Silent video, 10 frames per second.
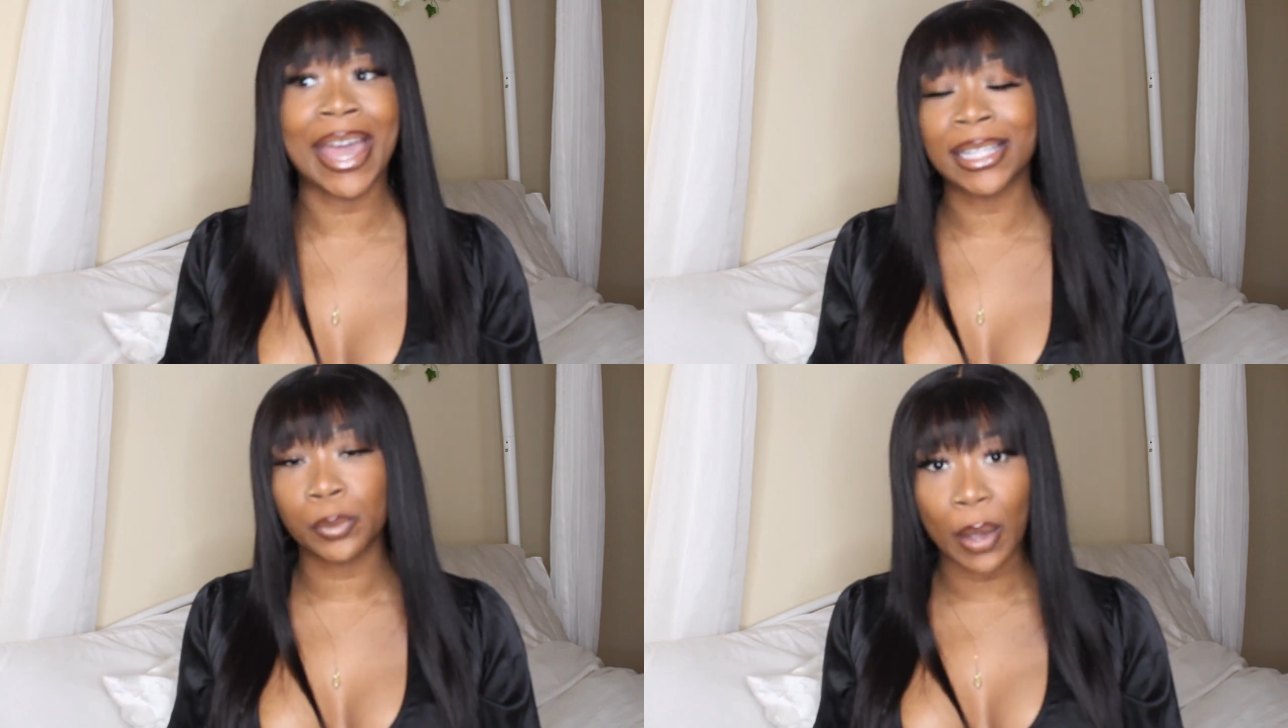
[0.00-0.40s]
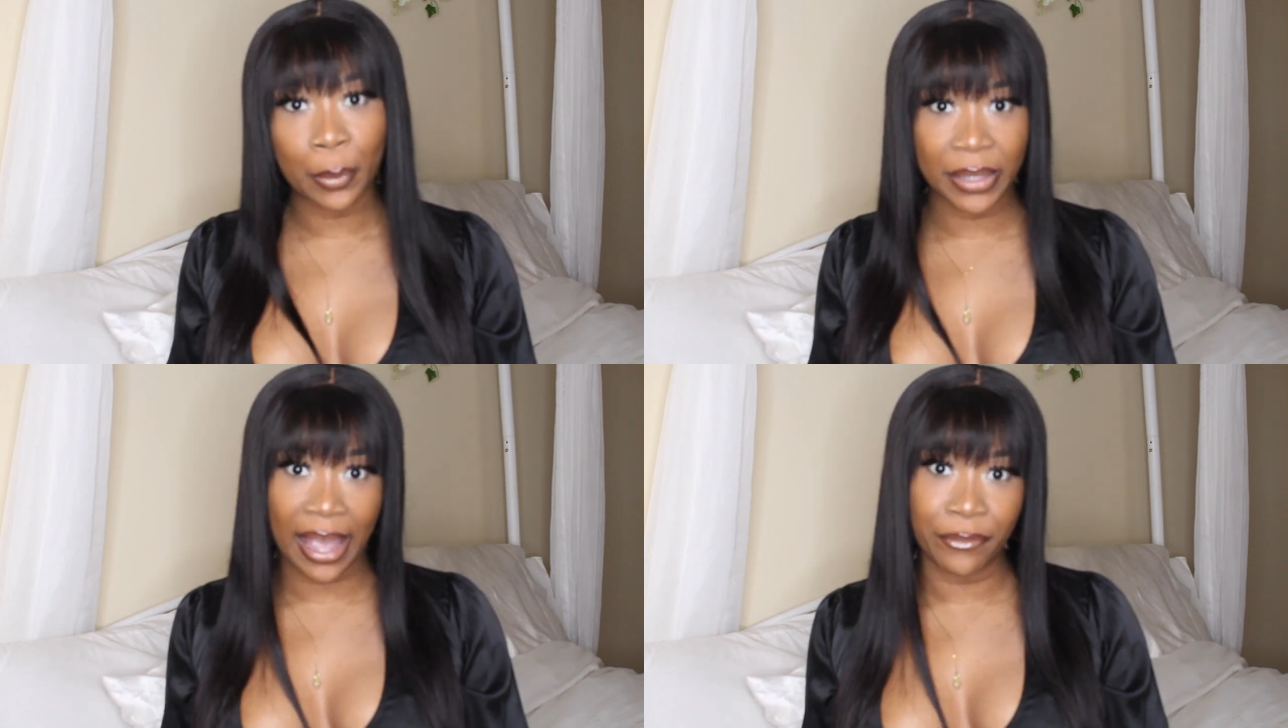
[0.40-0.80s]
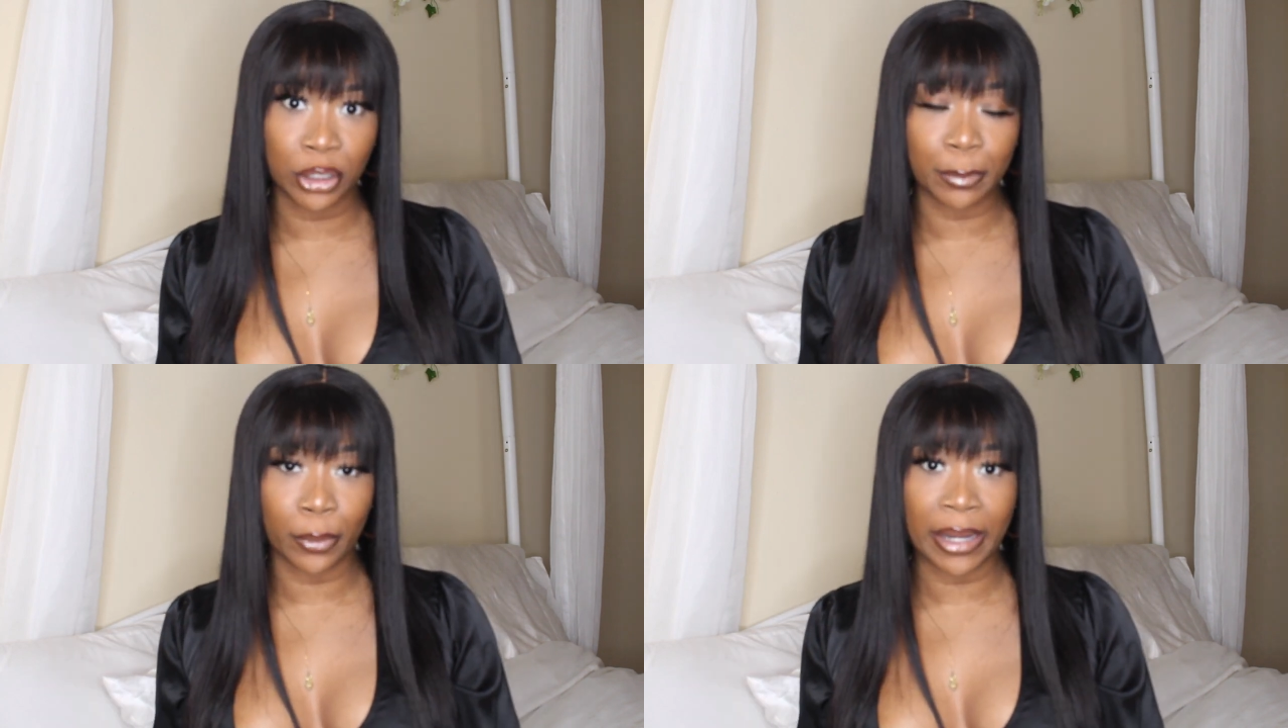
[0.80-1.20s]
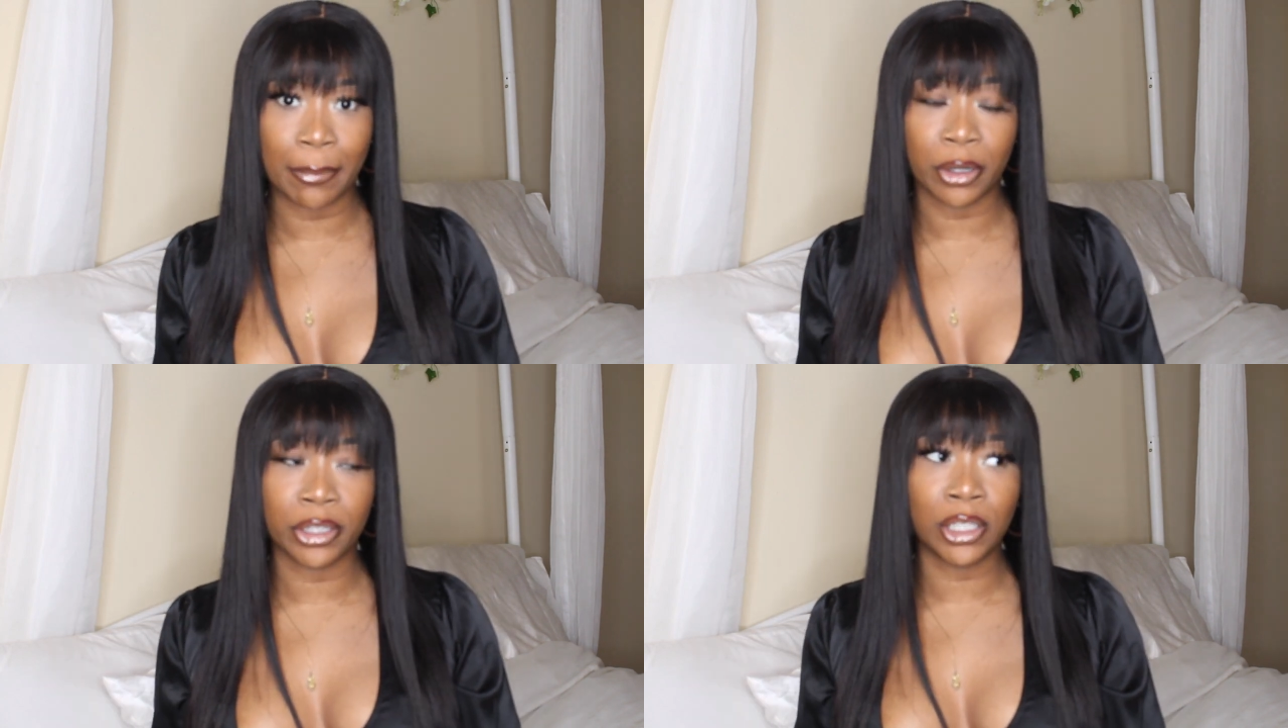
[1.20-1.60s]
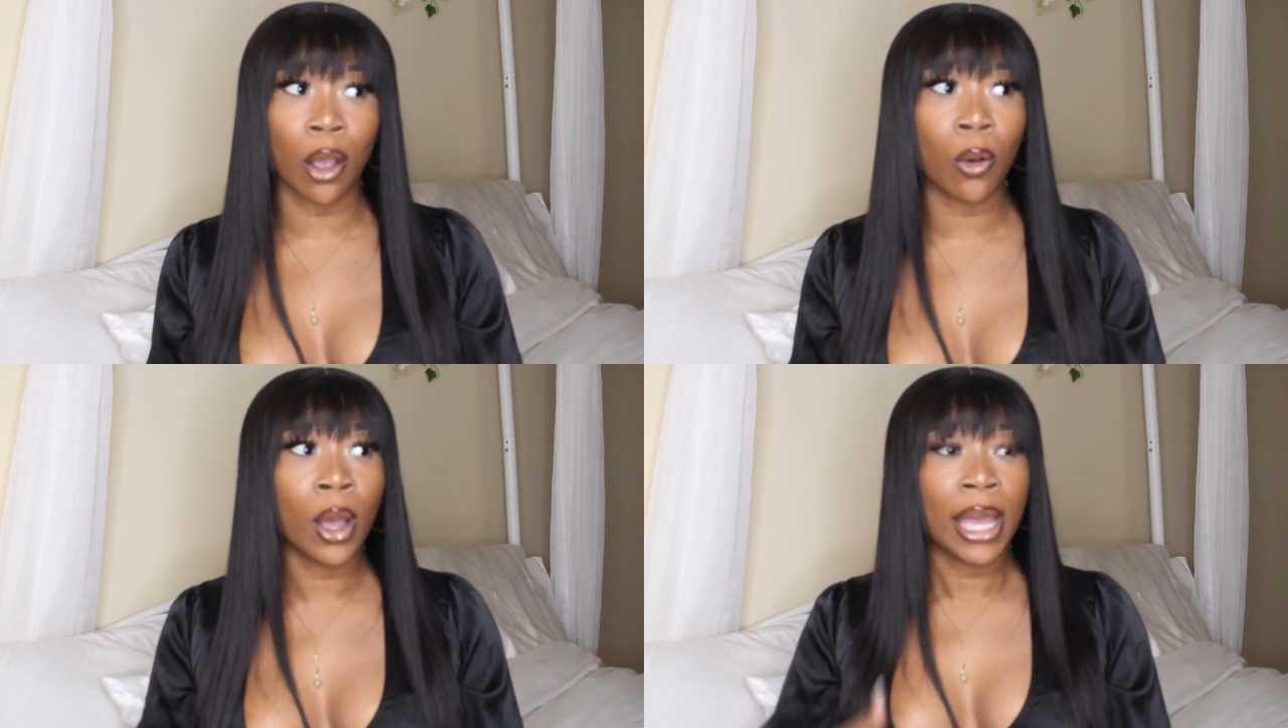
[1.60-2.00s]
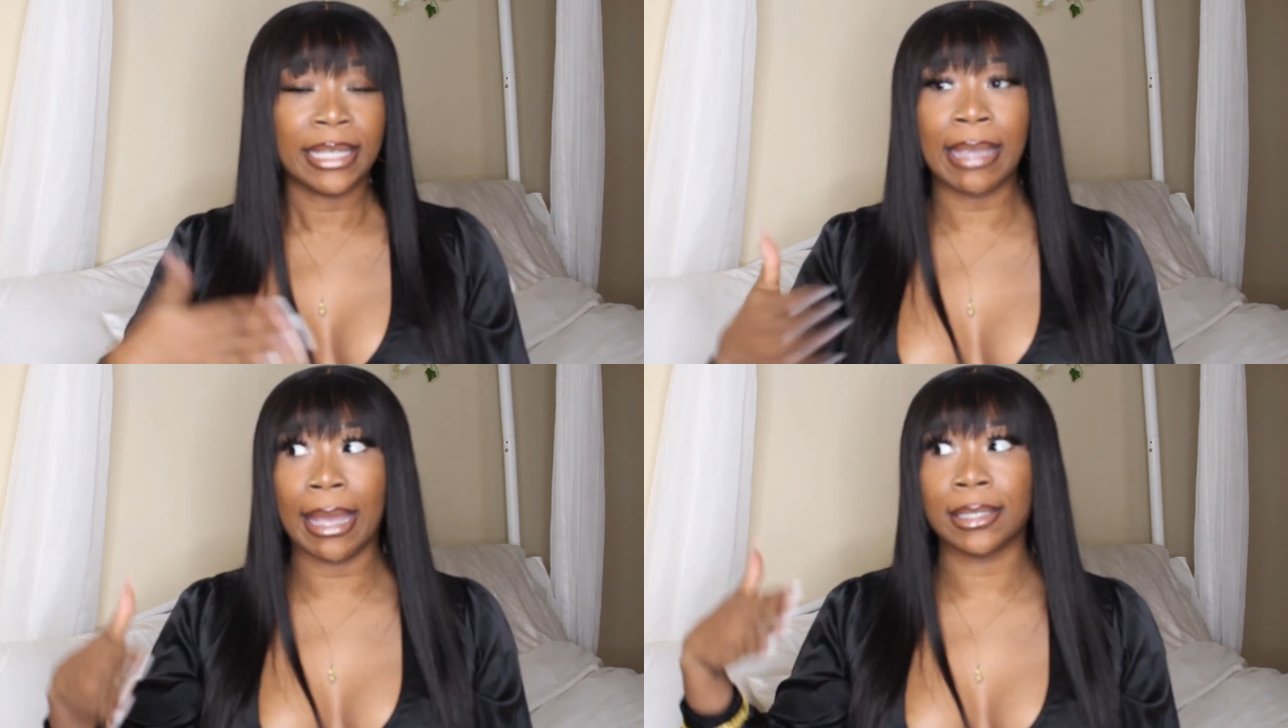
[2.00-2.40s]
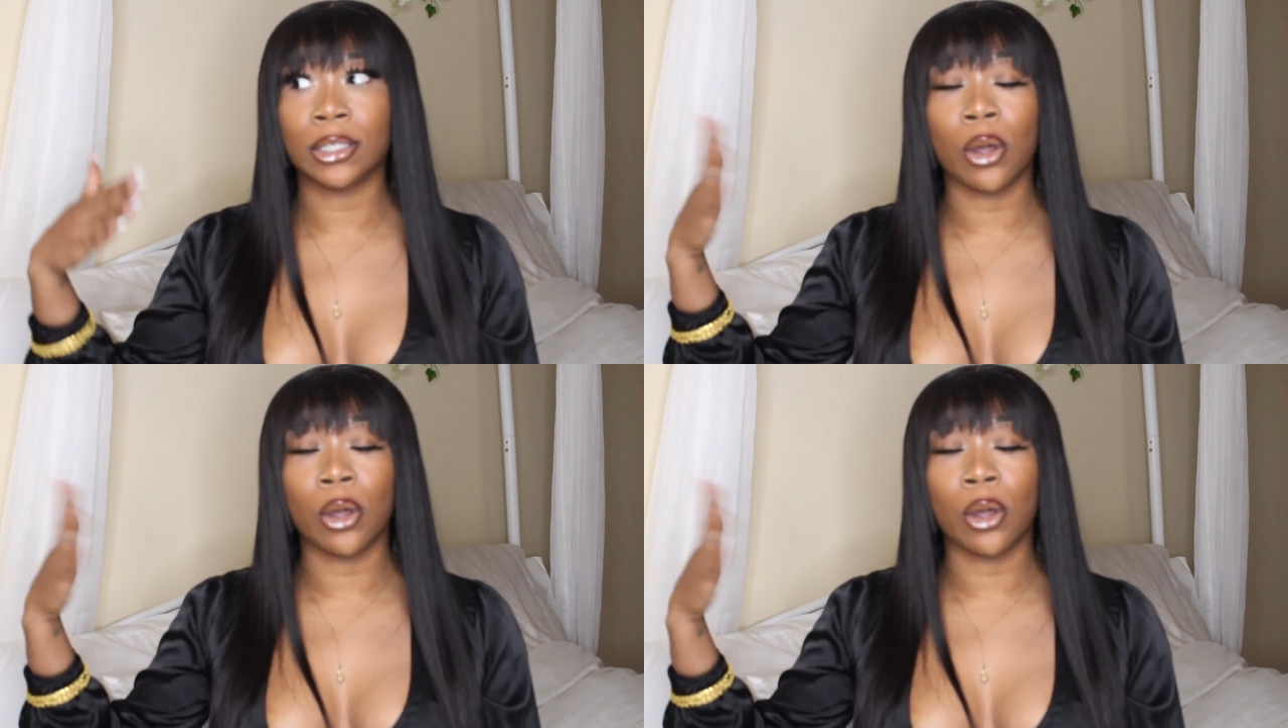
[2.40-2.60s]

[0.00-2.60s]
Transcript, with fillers: That's why we have those parameters. So yes,